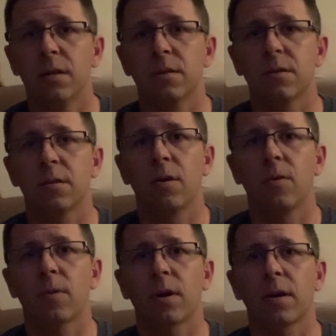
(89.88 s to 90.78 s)

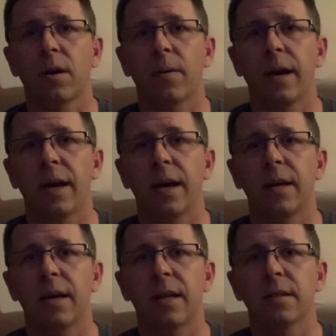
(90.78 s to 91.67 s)
So we're gonna go
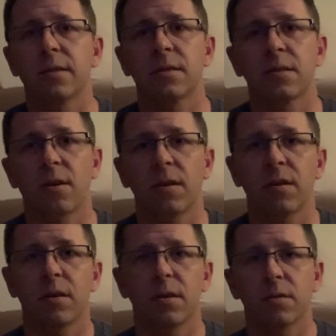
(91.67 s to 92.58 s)
ahead and
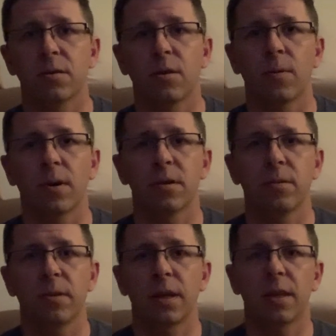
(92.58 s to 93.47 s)
start. So we're
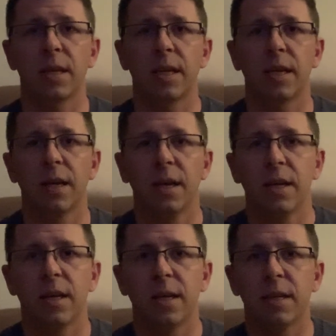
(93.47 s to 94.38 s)
doing the
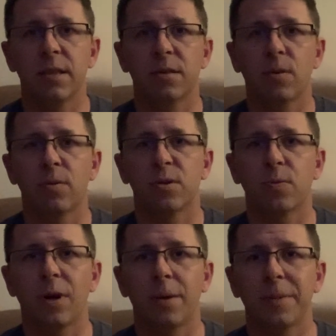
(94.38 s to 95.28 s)
Izzo
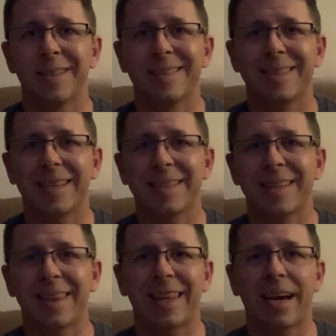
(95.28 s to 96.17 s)
Swami
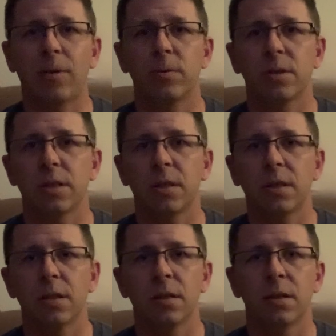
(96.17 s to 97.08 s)
6000